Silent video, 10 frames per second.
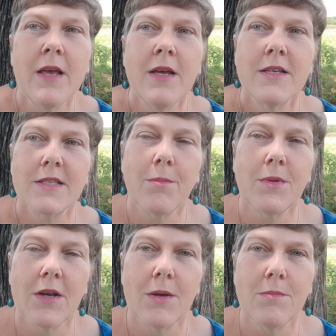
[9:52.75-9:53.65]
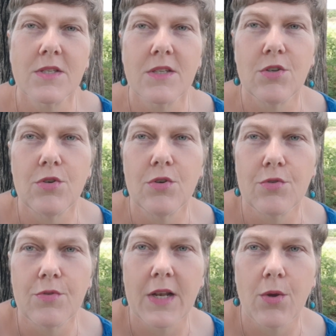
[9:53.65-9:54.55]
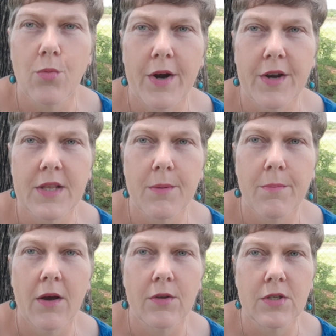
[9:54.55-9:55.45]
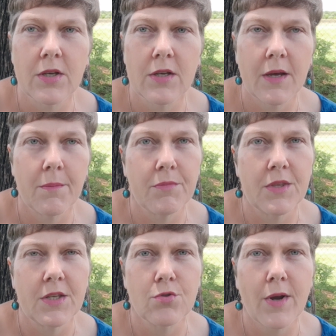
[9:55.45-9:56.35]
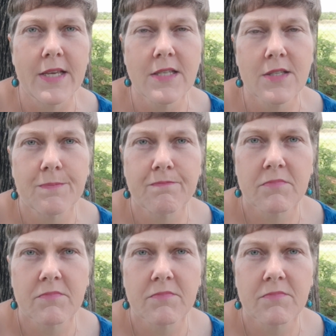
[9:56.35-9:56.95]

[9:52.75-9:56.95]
Sometimes you're not really worried about the trace,